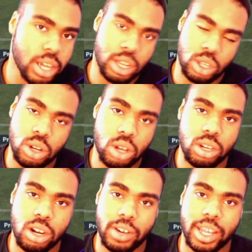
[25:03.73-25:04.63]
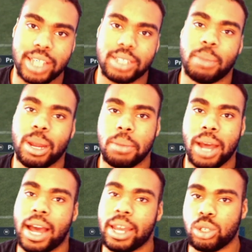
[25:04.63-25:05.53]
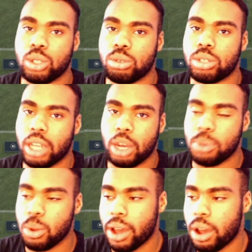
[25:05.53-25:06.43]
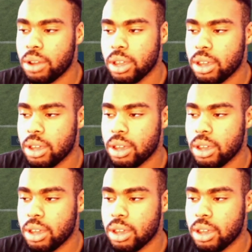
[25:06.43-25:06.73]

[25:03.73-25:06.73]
then you know you already got somebody behind you to help you out.